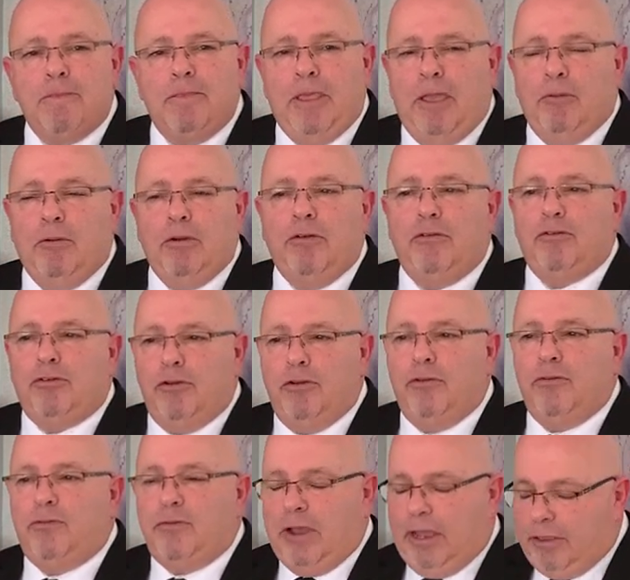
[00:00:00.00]
they would have
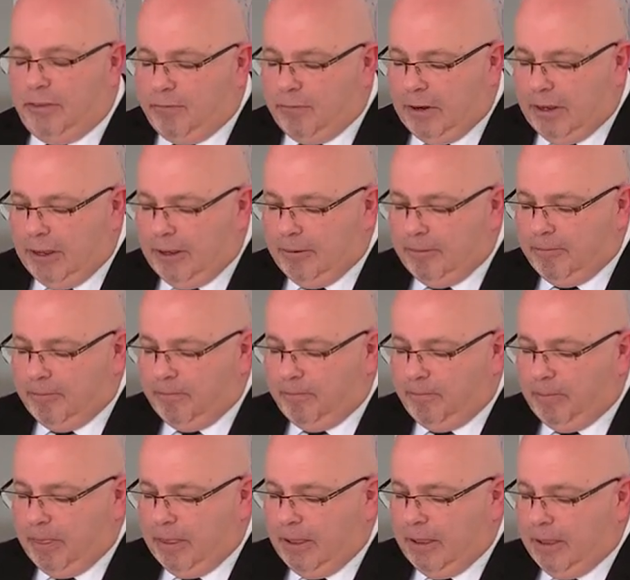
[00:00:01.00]
served faithfully.
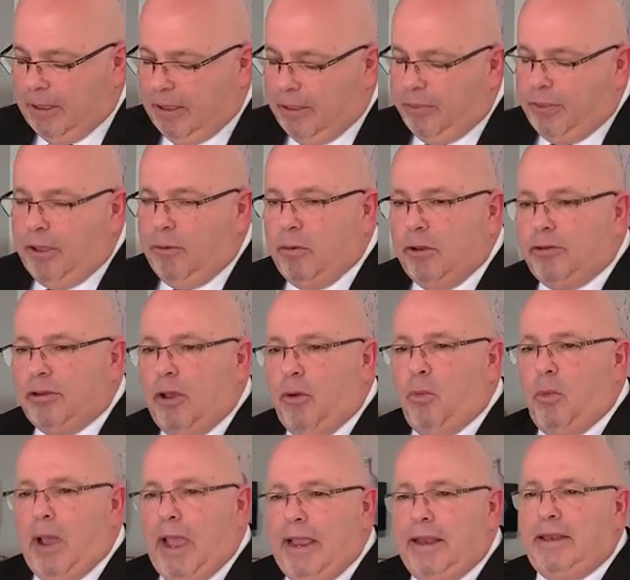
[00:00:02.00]
There was a
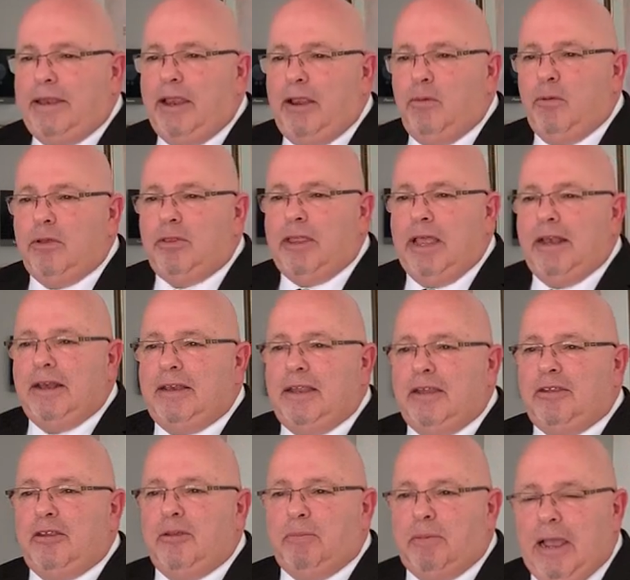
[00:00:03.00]
waiting with
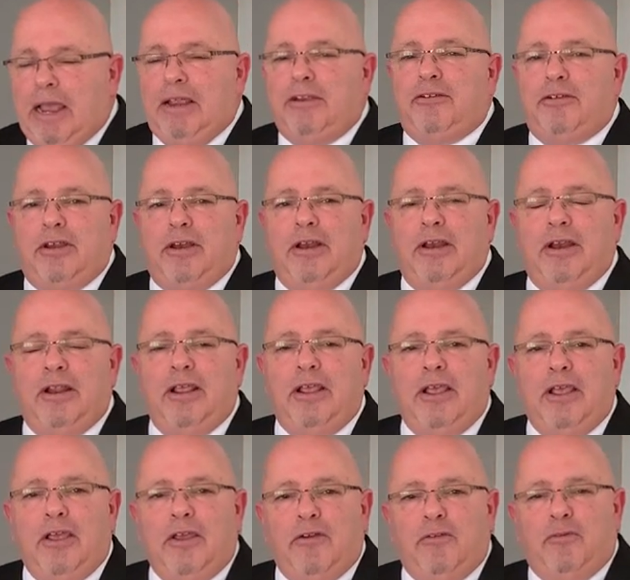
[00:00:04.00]
anticipation
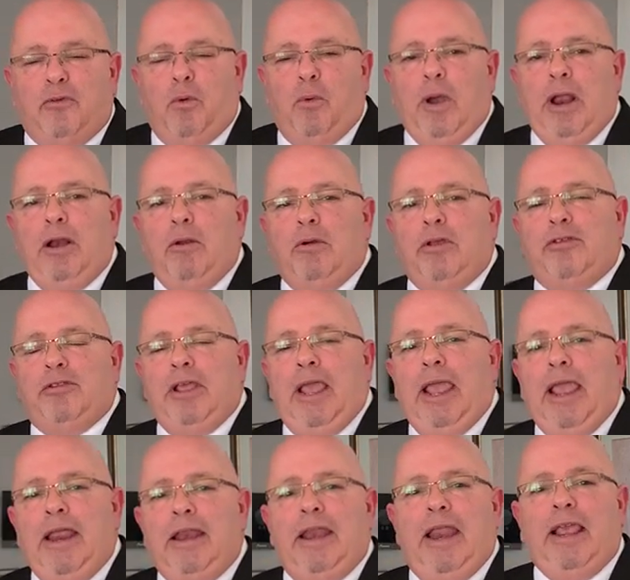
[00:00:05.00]
for when it was
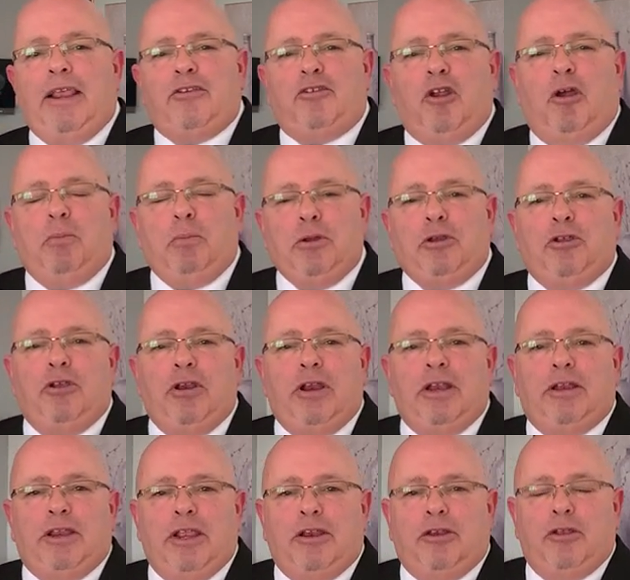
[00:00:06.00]
their next
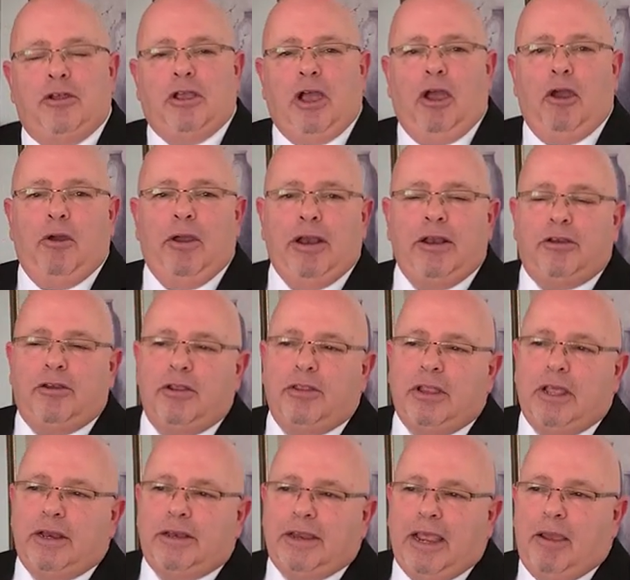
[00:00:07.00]
opportunity to go into
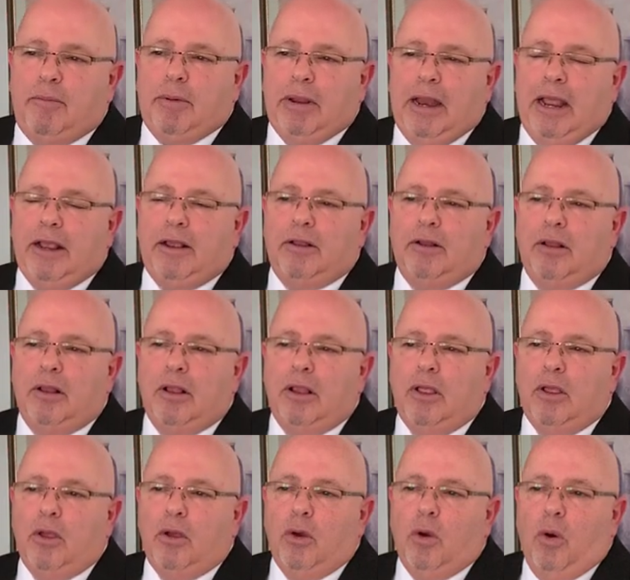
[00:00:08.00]
the tabernacle
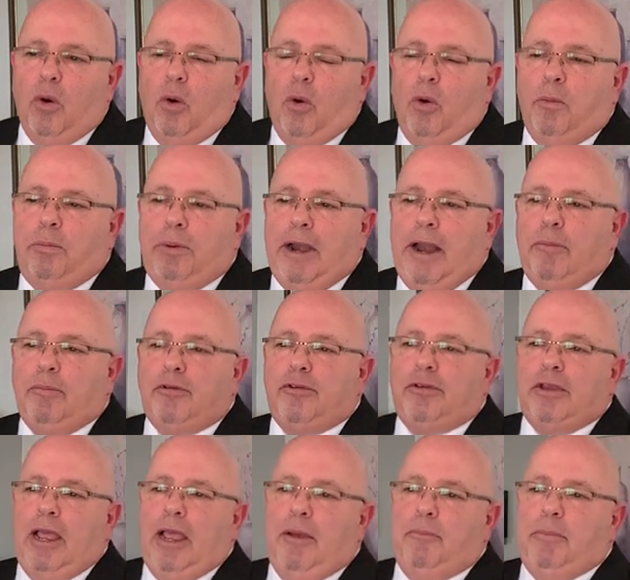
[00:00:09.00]
or
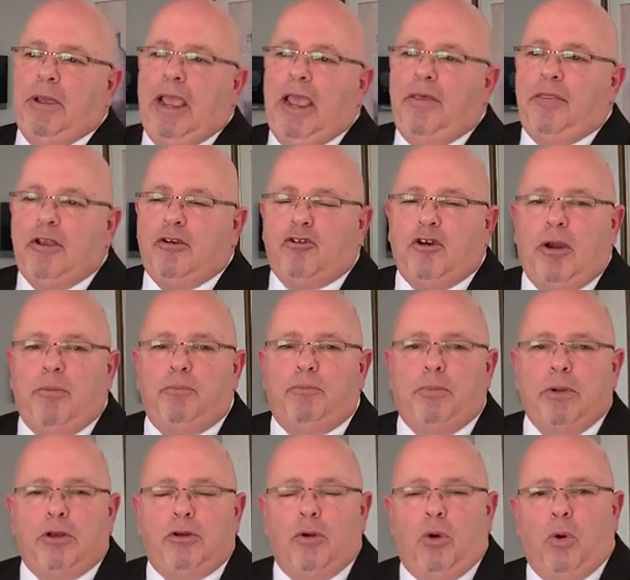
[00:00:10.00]
perhaps bear the
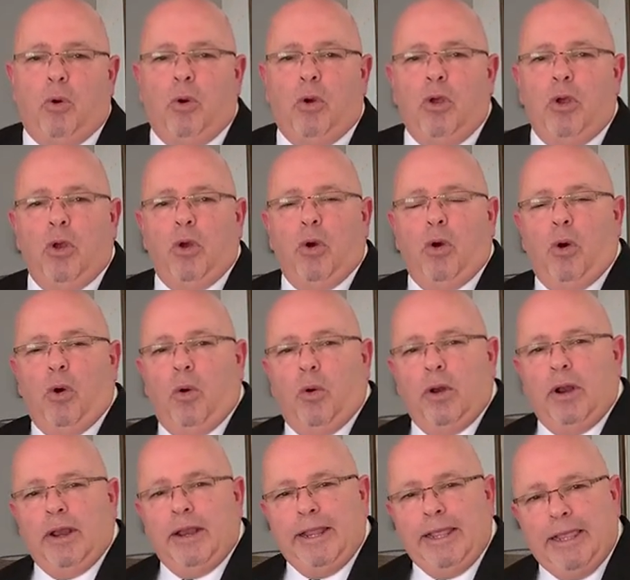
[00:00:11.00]
trumpet or
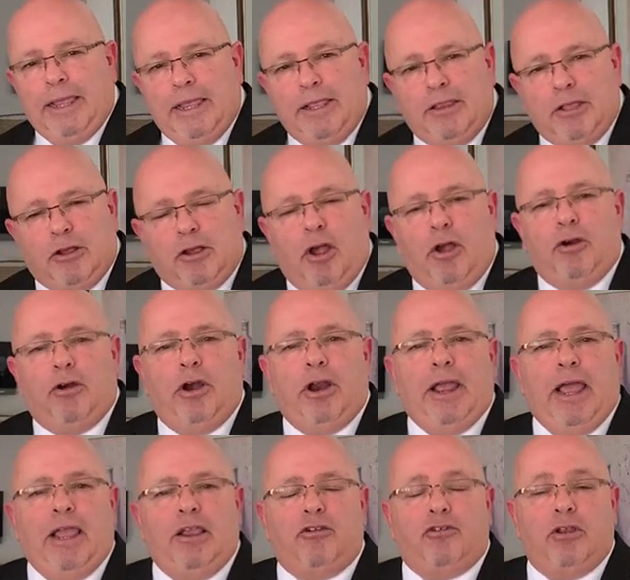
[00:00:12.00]
lead the
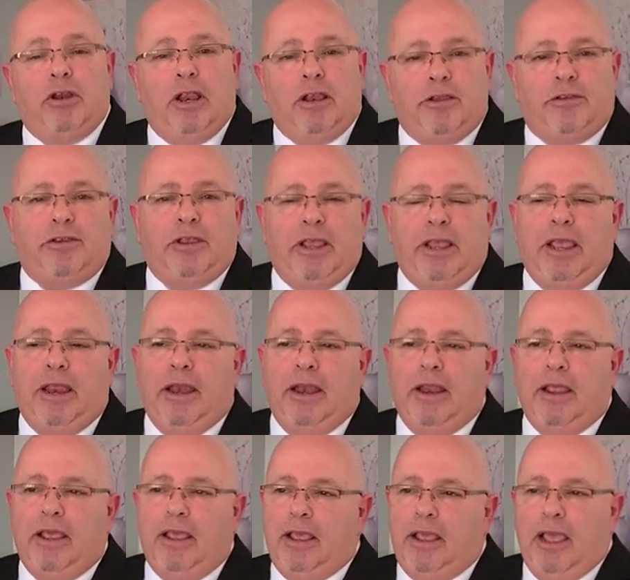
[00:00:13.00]
congregation in
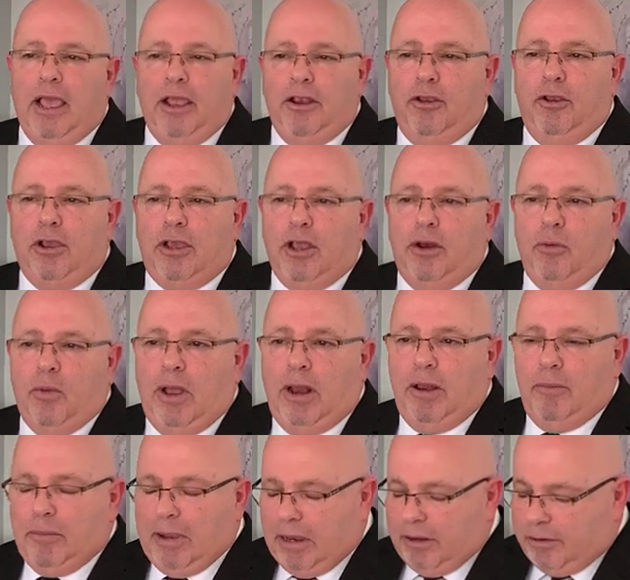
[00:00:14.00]
singing. And you can well
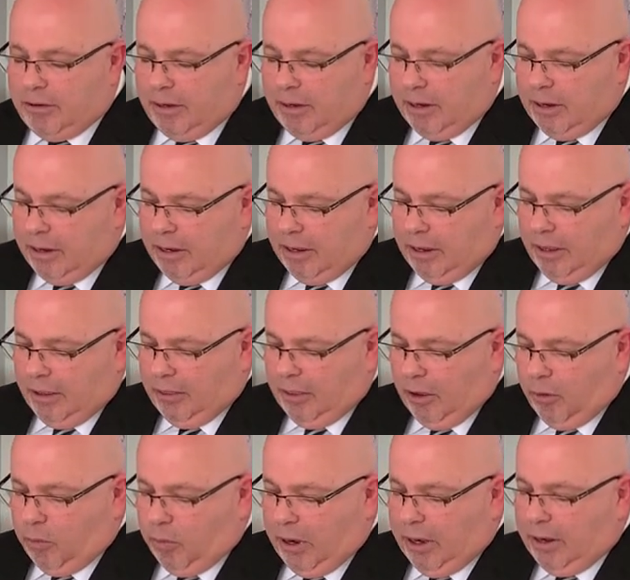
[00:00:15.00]
imagine
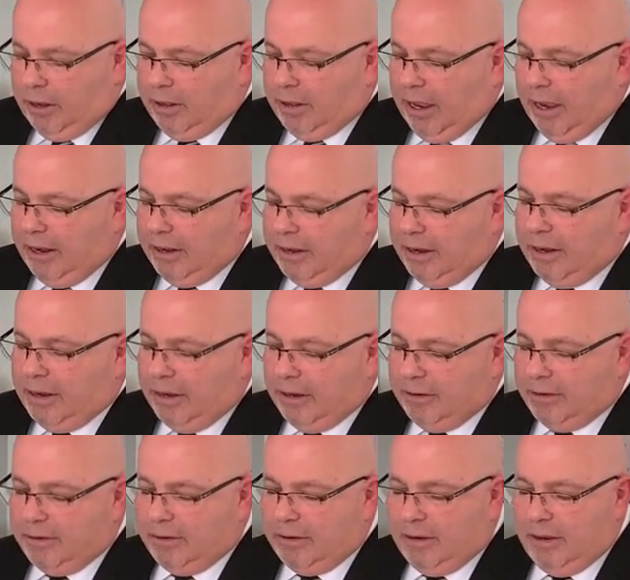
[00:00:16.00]
that when they did
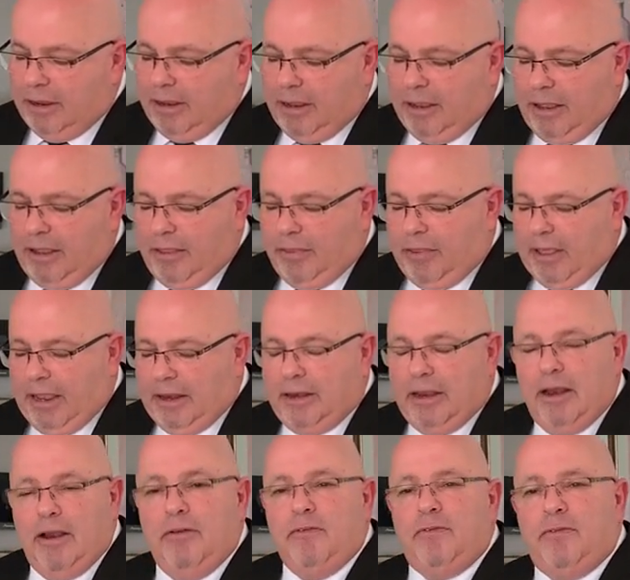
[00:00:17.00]

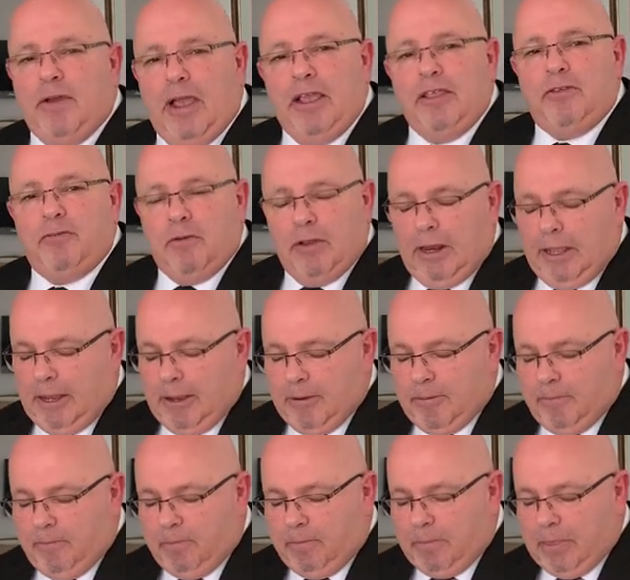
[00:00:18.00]
it faithfully.
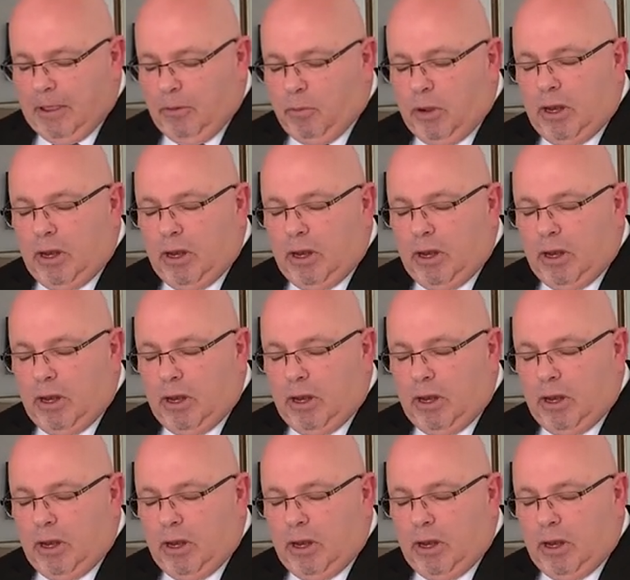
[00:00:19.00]
So